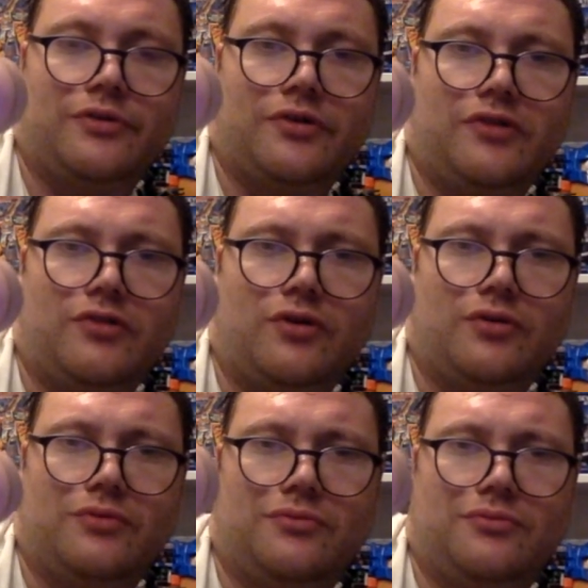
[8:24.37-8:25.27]
It's got
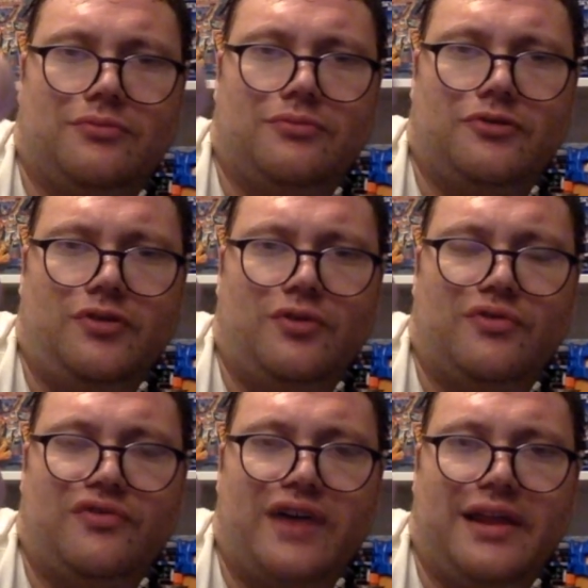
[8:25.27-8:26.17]
still
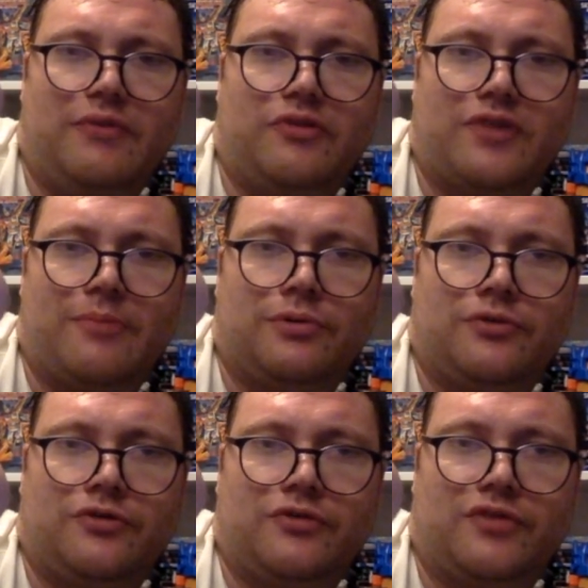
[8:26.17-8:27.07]
fairly resemblant
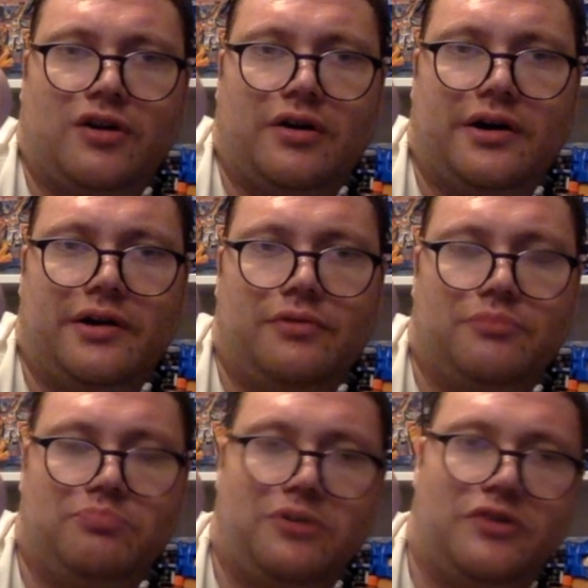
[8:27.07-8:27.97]
of Kai or
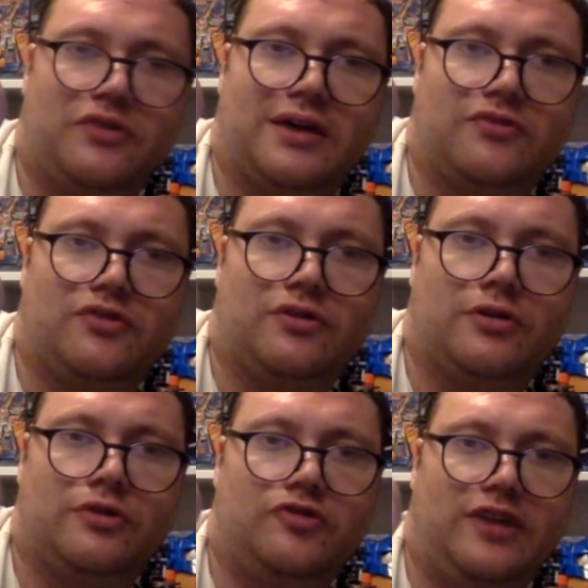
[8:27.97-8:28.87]
his actor
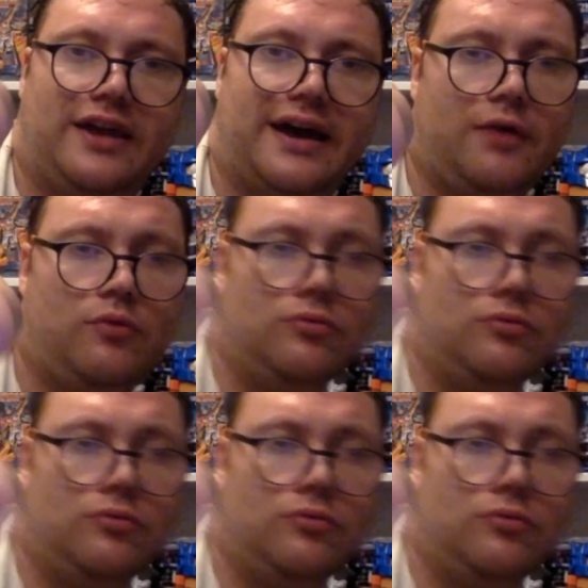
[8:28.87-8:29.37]
Archie Cow.